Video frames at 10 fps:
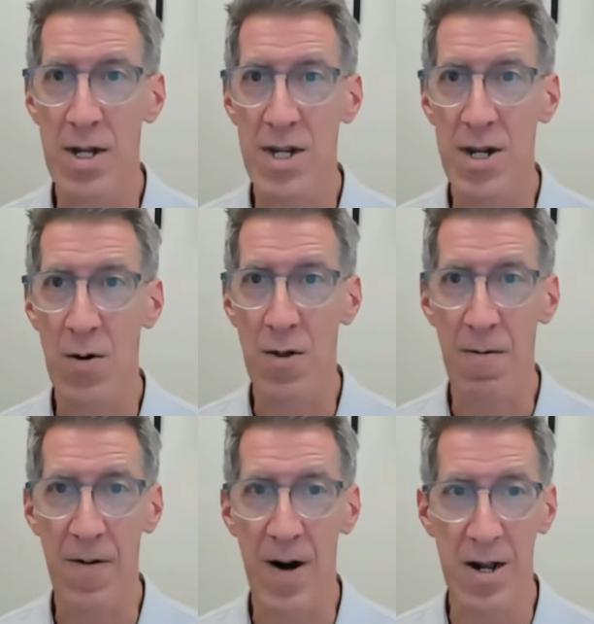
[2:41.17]
So the
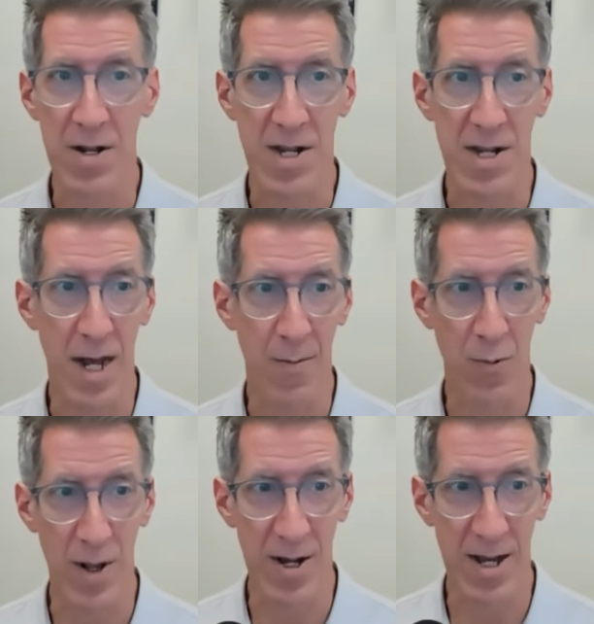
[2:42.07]
final step,
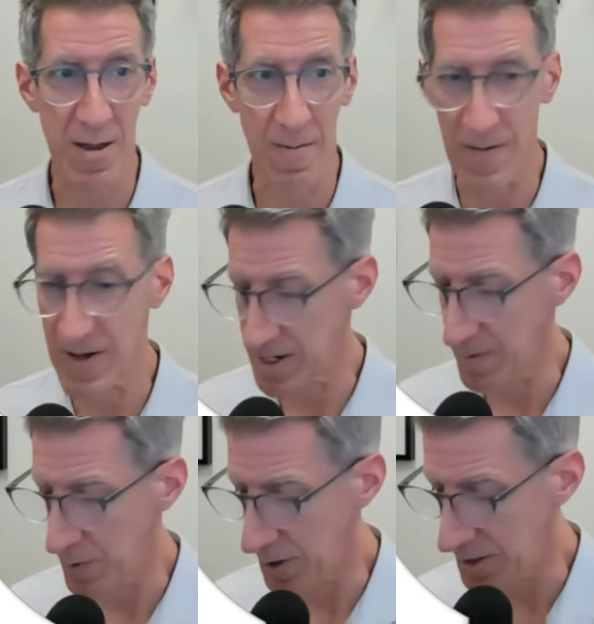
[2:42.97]
we look at the visa
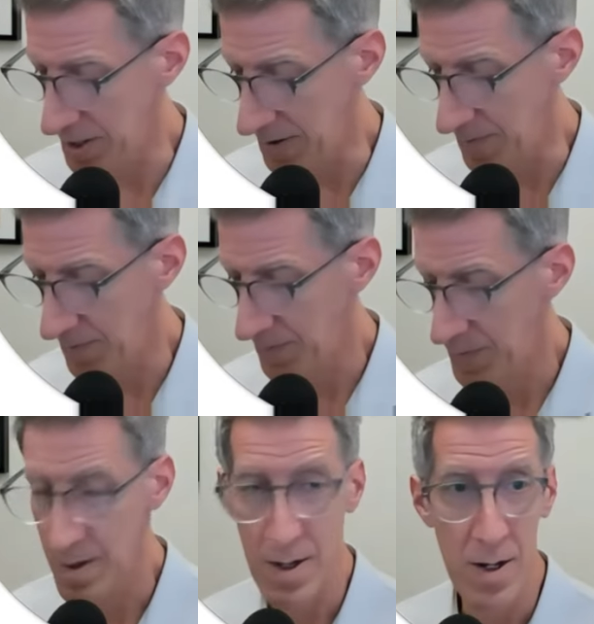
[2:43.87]
bulletin
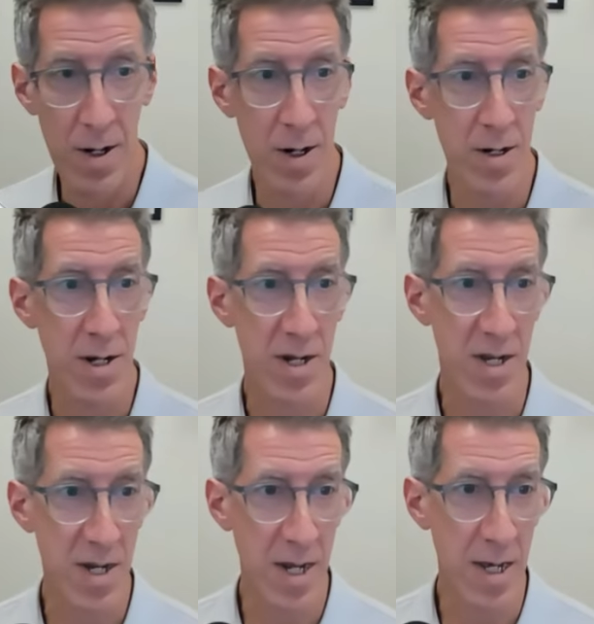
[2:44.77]
to
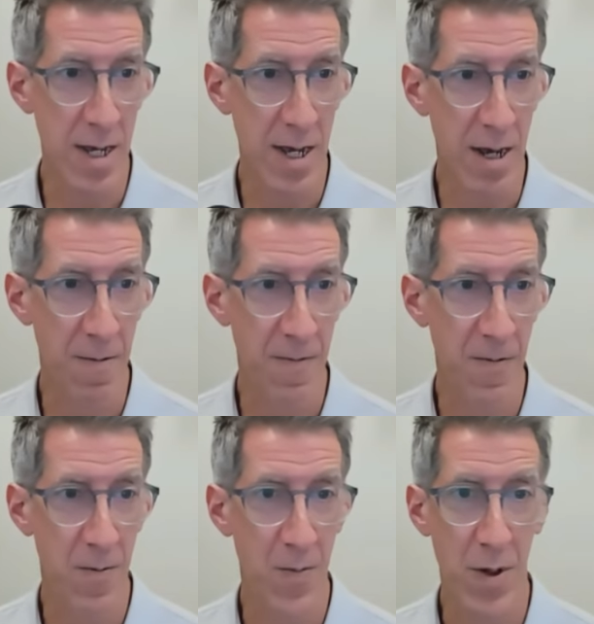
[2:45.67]
see
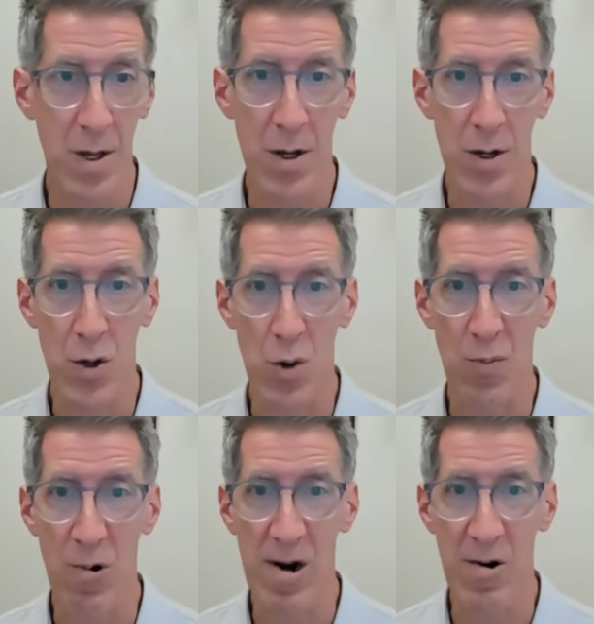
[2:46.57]
if your
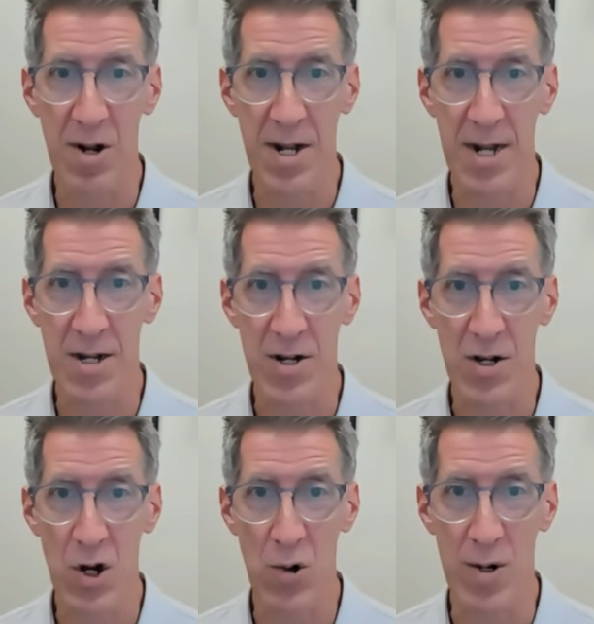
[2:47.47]
priority date is
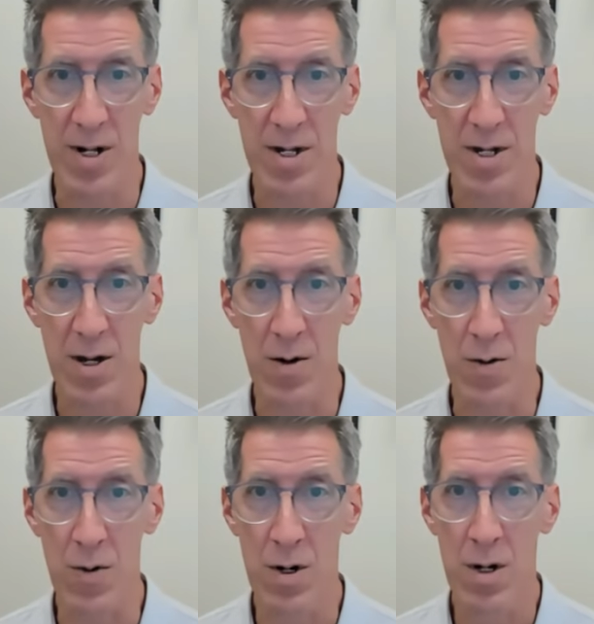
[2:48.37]
current.
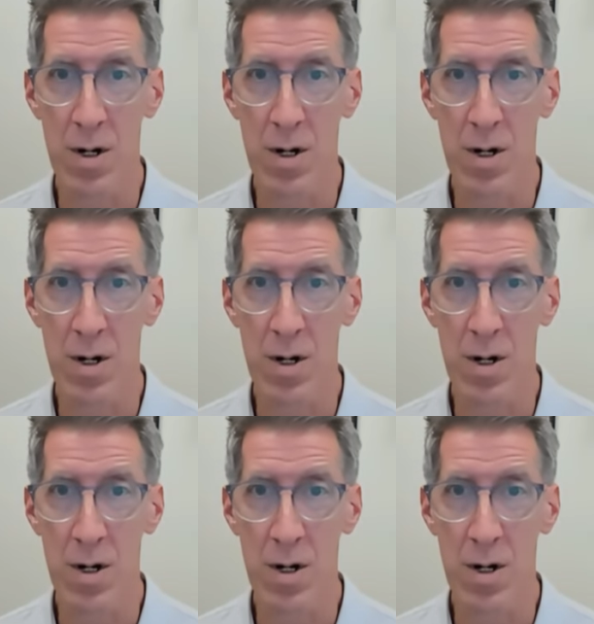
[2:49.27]
So